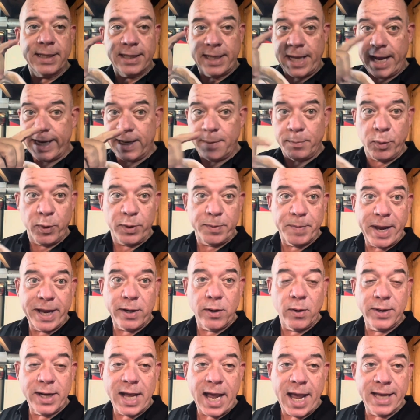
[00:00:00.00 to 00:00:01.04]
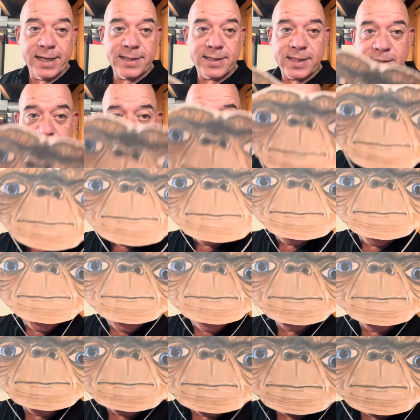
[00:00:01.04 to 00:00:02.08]
line up with my own eyes so that I can
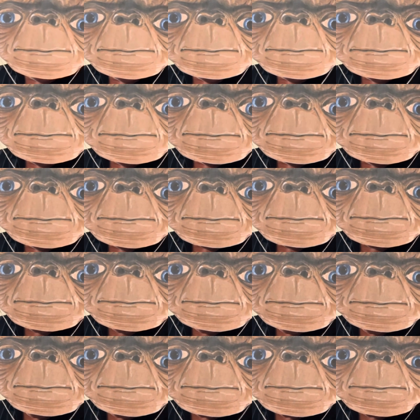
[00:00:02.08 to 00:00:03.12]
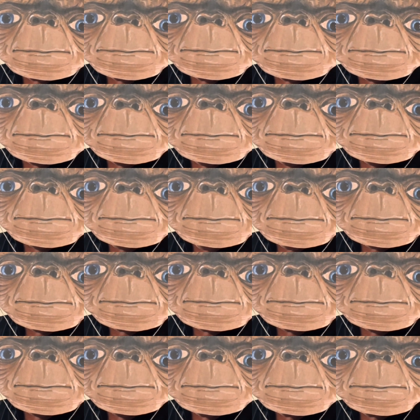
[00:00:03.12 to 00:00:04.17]
actually just see right
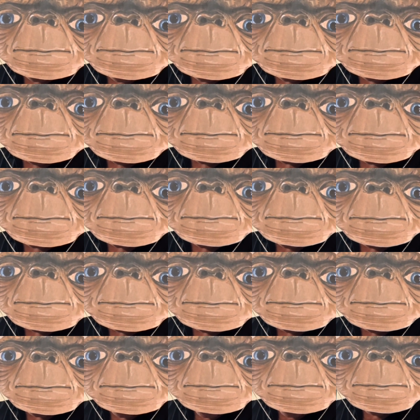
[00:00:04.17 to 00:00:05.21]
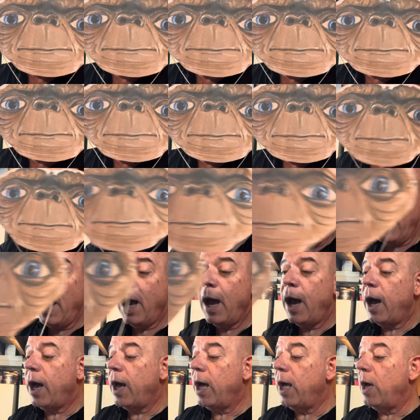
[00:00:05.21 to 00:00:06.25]
through. Like I can just see through that right now.
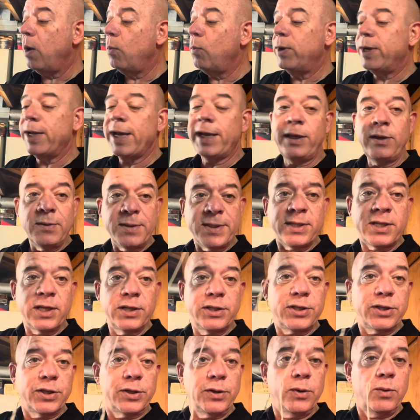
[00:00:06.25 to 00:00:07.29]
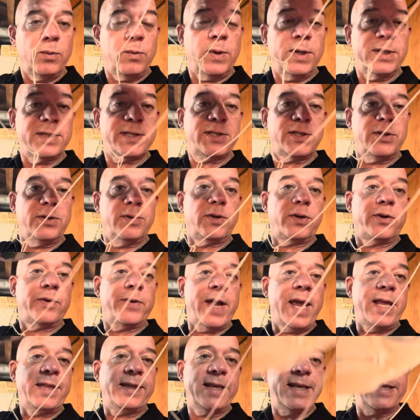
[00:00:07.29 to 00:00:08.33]
What I used to do was to
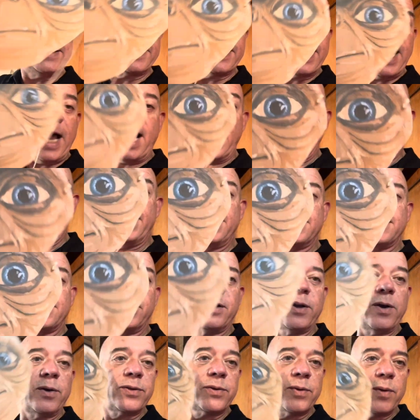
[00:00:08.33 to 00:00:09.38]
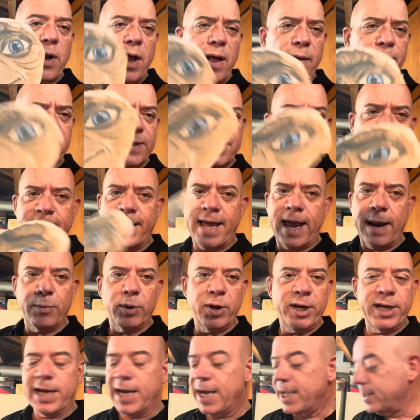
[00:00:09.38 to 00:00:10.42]
create these ties and go through all of this
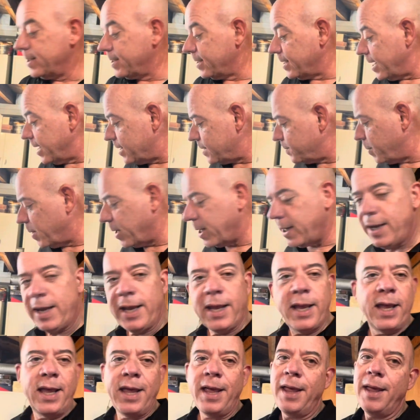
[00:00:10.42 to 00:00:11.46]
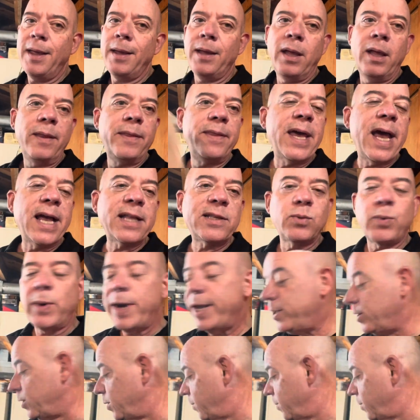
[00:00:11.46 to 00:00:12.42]
elaborate nonsense, but that's way too